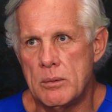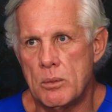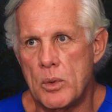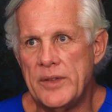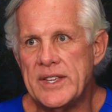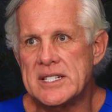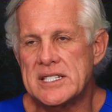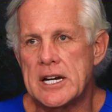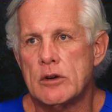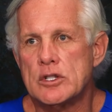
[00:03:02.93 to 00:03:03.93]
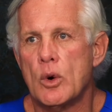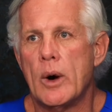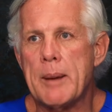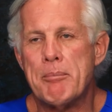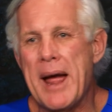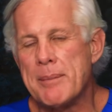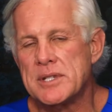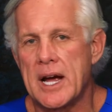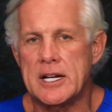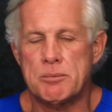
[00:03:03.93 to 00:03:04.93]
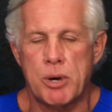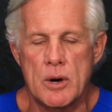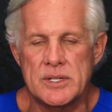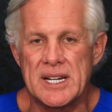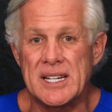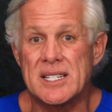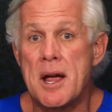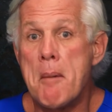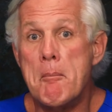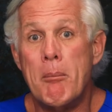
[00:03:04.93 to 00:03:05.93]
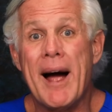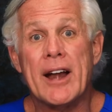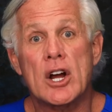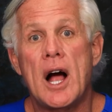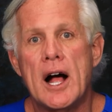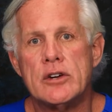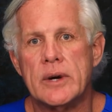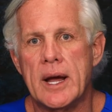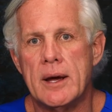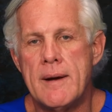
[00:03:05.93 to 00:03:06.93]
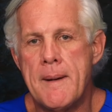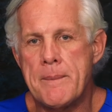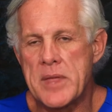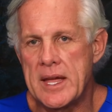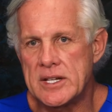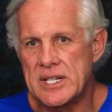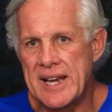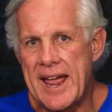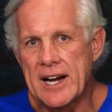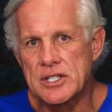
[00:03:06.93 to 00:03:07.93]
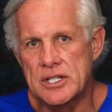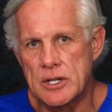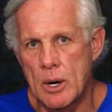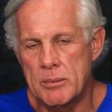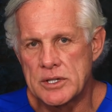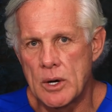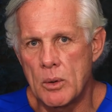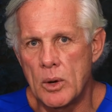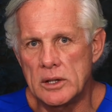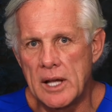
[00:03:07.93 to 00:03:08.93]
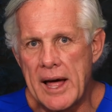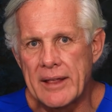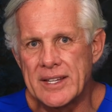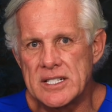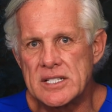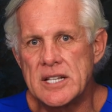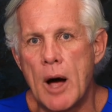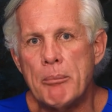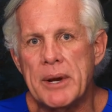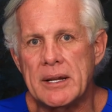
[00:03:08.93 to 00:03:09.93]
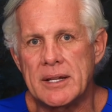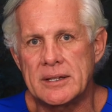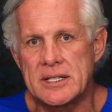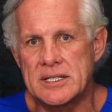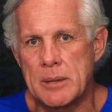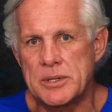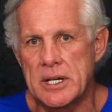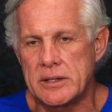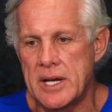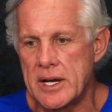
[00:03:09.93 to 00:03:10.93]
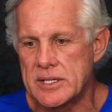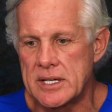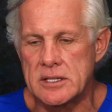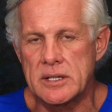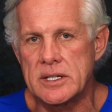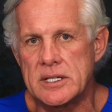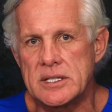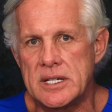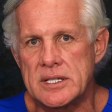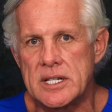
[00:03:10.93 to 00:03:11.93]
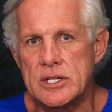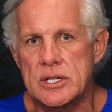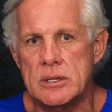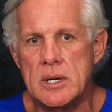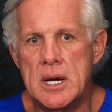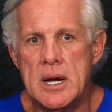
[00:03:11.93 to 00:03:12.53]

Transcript: with its secretory peptides, proteins, mitochondria, it's an exosome. So a lot of the dumping that the stem cell does into the diseased tissue